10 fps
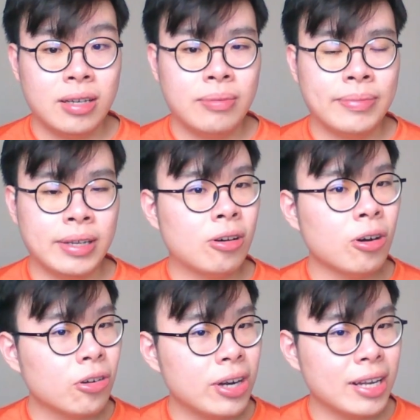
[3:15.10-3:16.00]
but
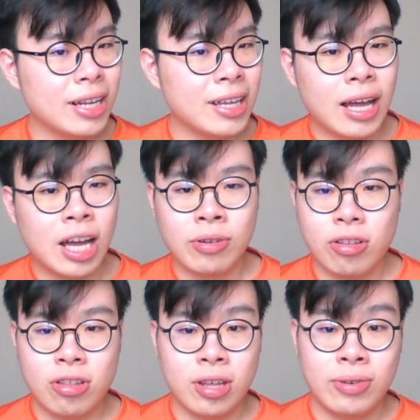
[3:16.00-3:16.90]
concretely, I'm
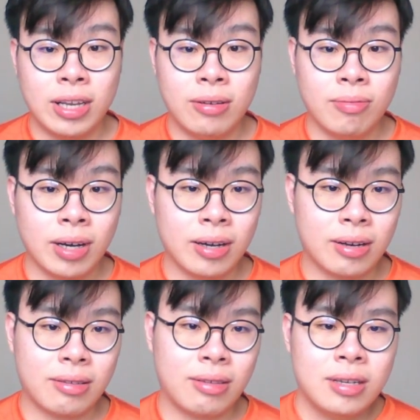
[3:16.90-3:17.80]
not sure it really
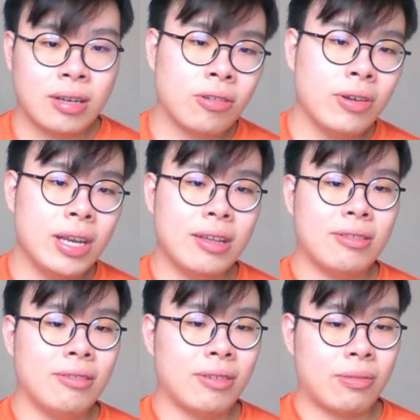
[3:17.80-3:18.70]
works. Now queen
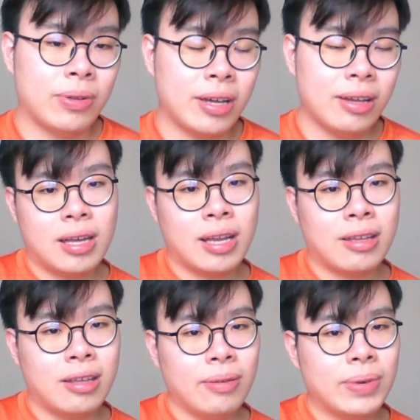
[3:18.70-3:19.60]
e2 was played, and
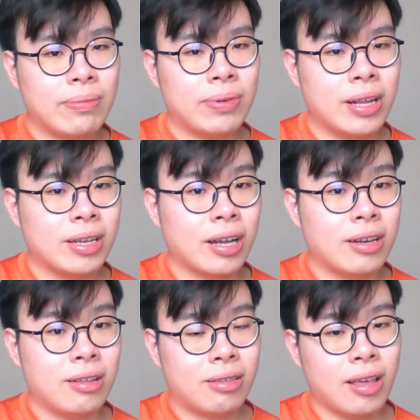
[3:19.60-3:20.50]
here black played
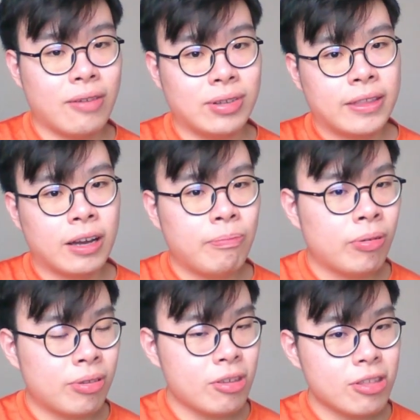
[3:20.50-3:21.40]
knight d7. Now
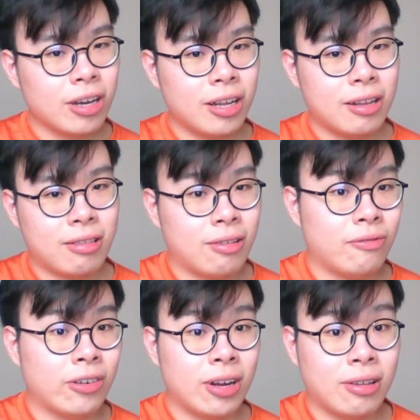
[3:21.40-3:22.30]
positionally, this is a
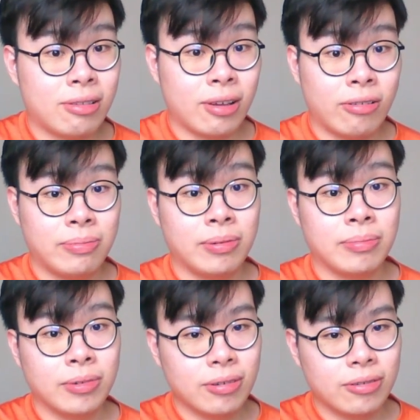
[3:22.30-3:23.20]
very desirable
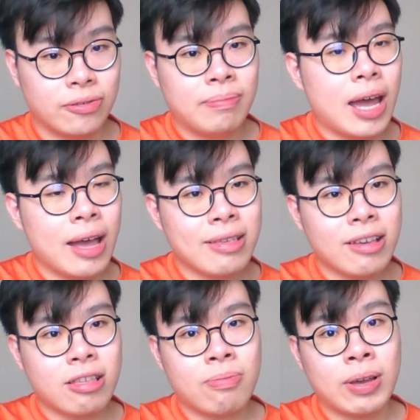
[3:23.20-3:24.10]
move, but as
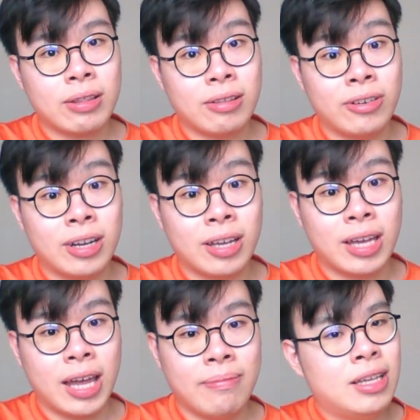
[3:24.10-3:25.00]
I suspected during the
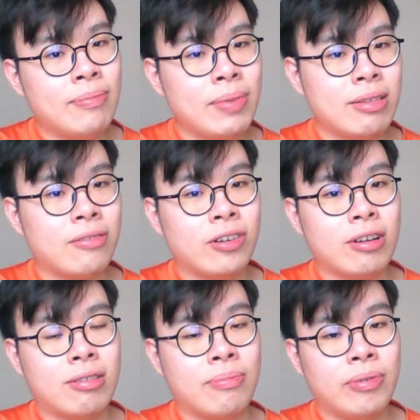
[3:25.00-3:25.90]
game, he missed a
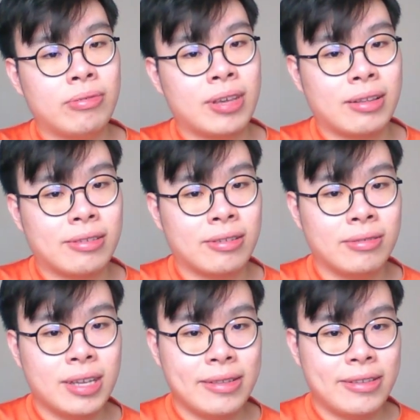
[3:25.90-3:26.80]
very simple tactical
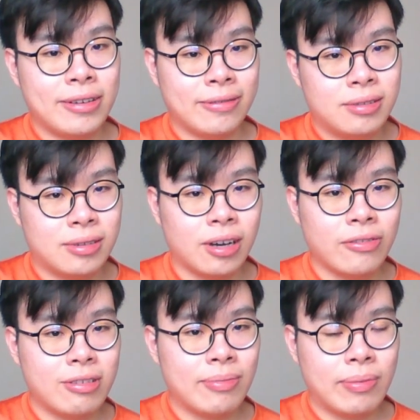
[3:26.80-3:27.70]
detail. So
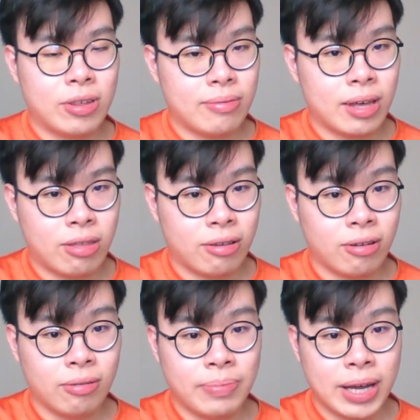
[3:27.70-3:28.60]
obviously my bishop has to
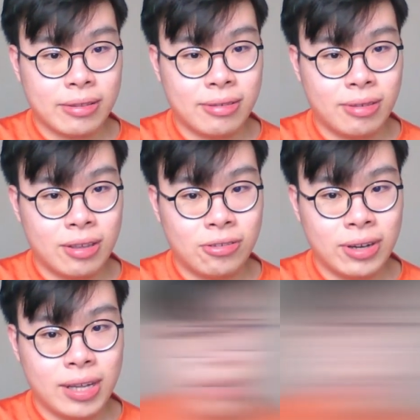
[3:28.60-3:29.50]
go back to
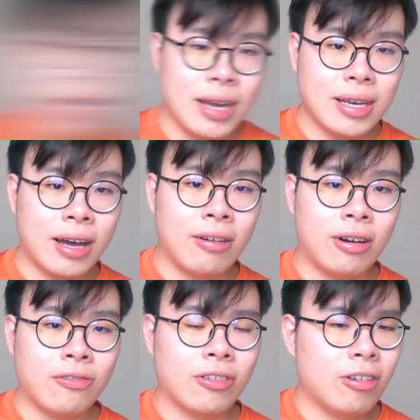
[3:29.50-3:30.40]
c3, and
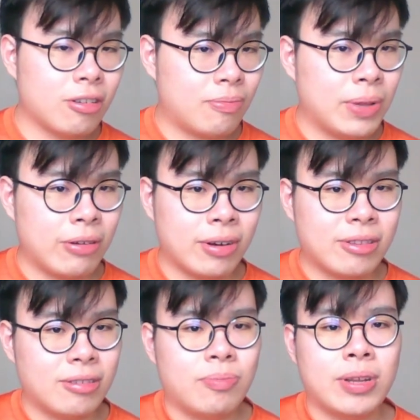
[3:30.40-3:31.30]
now of course black
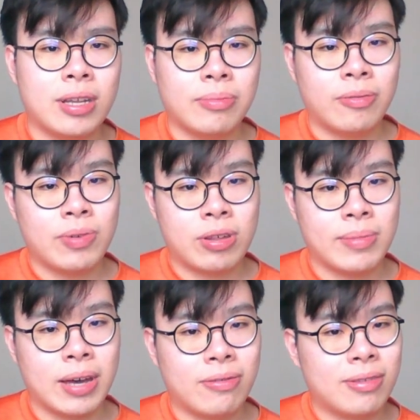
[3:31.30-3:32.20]
wanted to play the move
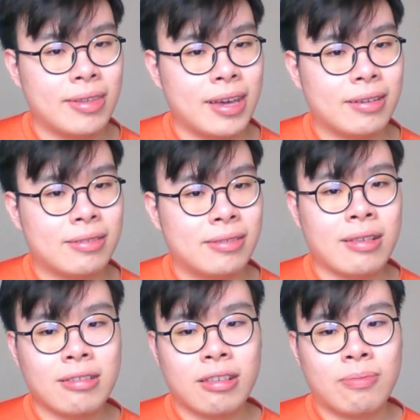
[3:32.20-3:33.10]
bishop f6.
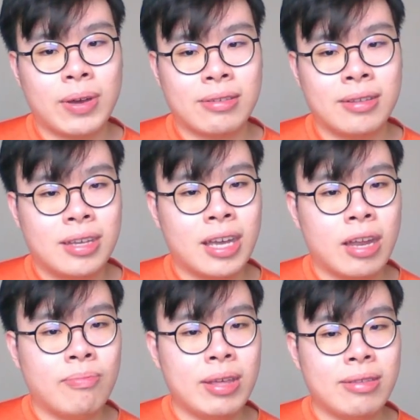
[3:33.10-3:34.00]
As I suspected, he
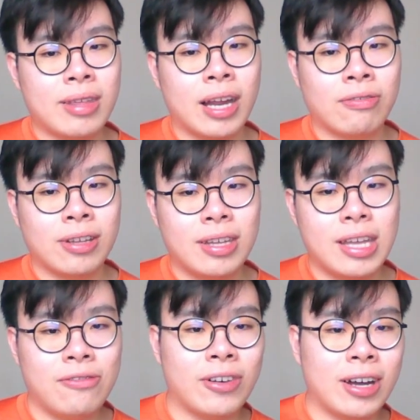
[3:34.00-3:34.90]
had missed that after
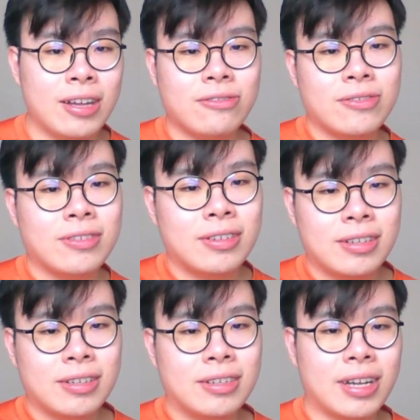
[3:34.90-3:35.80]
e5,
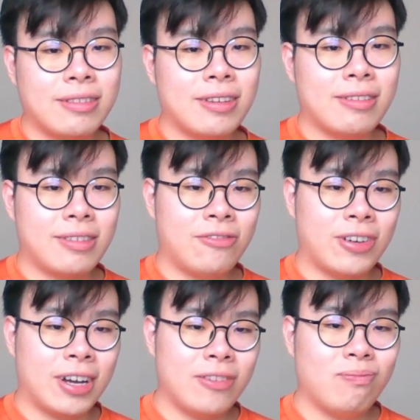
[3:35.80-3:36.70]
knight takes
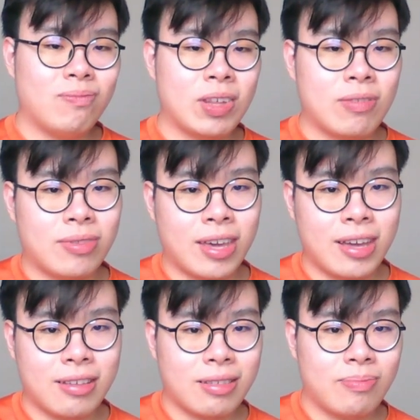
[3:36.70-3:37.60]
e5, bishop
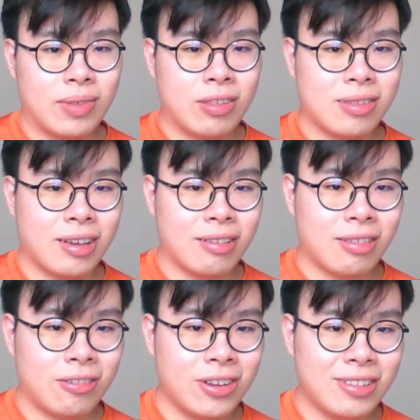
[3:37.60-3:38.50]

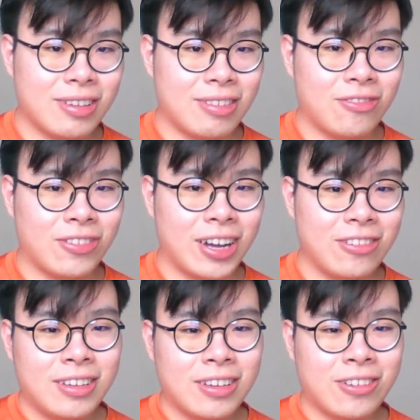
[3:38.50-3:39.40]
takes, queen takes
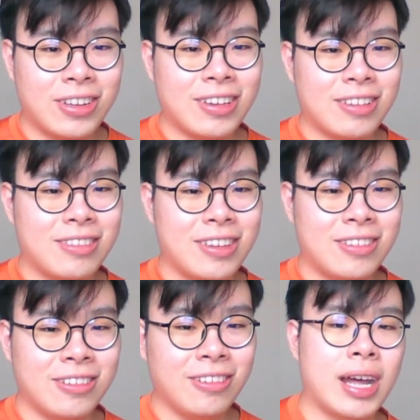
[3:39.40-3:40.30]
e5, queen takes
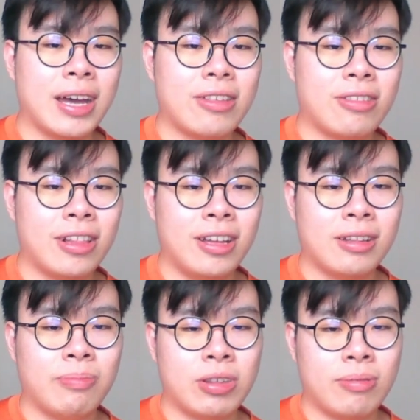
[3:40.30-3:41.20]
d2. Actually,
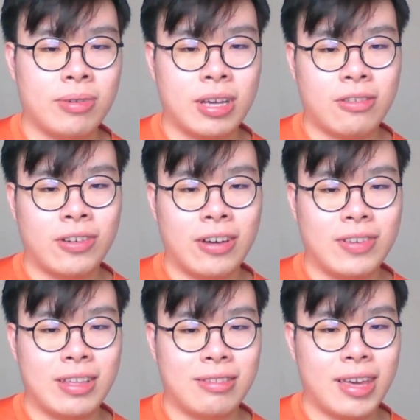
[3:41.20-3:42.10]
the bishop on h5
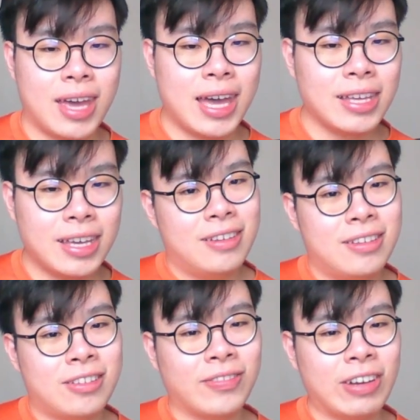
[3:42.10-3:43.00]
is
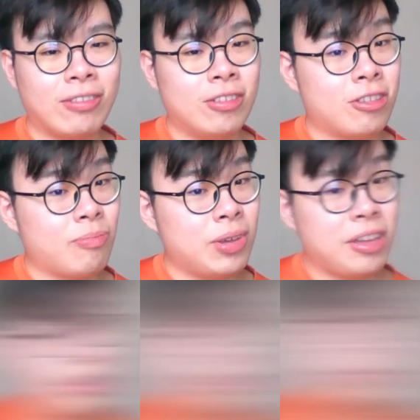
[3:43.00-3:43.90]
hanging, so black would lose a
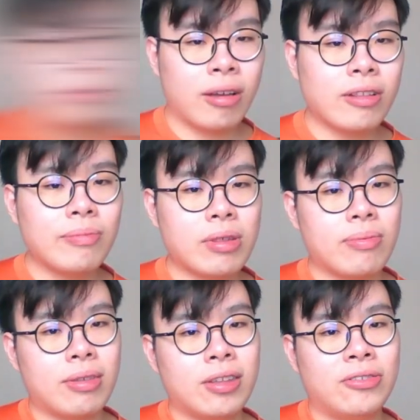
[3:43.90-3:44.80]
piece. So after
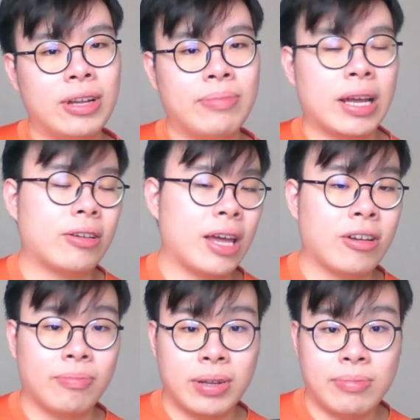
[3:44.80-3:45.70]
bishop c3, black
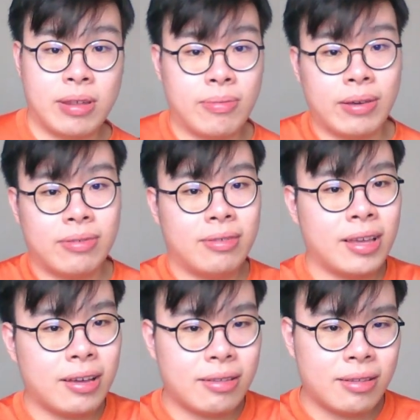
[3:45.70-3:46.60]
cannot play bishop
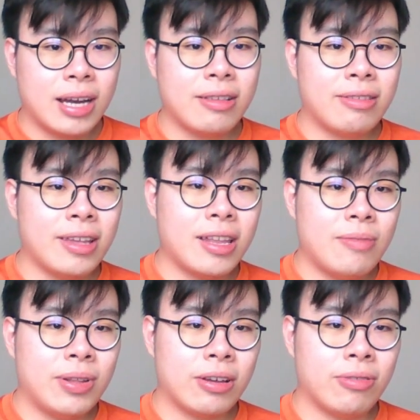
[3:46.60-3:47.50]
f6, and instead
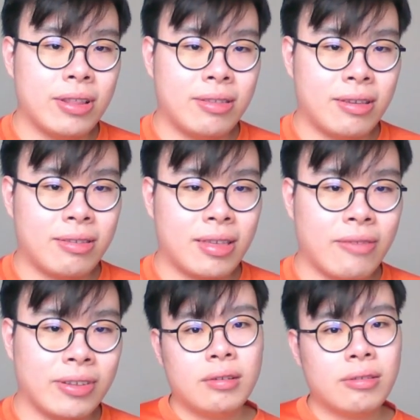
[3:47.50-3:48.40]
he played queen
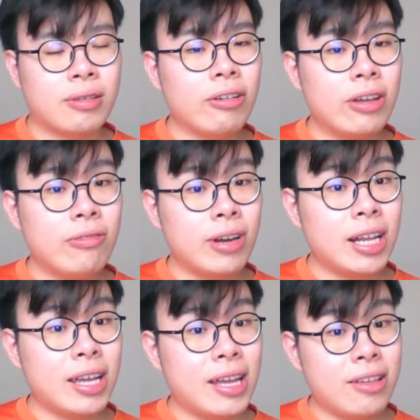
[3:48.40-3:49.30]
c7. So now he
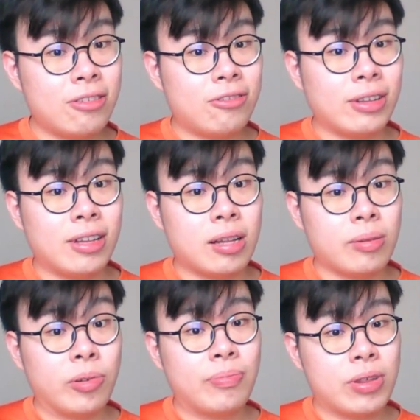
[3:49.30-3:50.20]
really is threatening
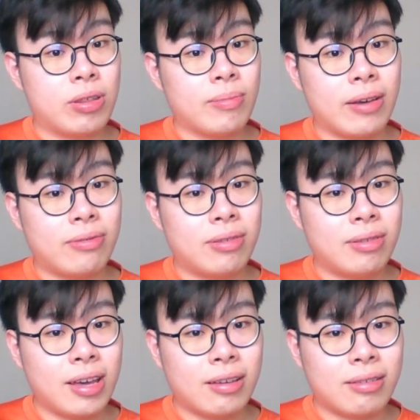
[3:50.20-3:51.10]
the move bishop
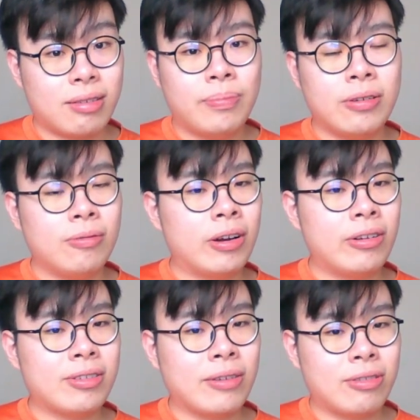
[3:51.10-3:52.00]
f6, but we are
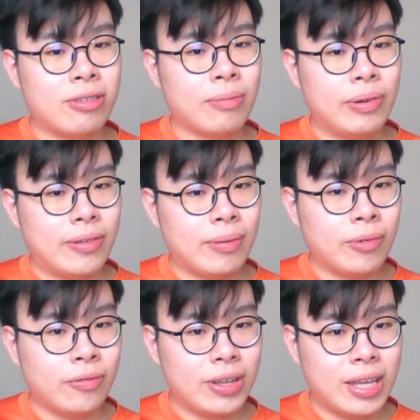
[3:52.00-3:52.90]
in time to stop it with the
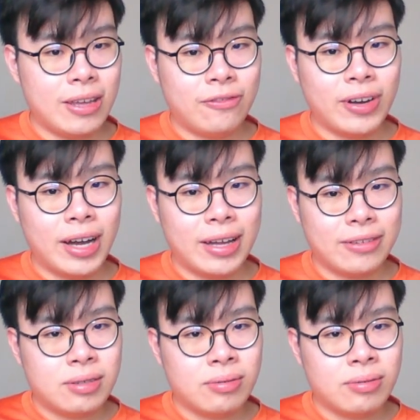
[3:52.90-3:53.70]
move e5.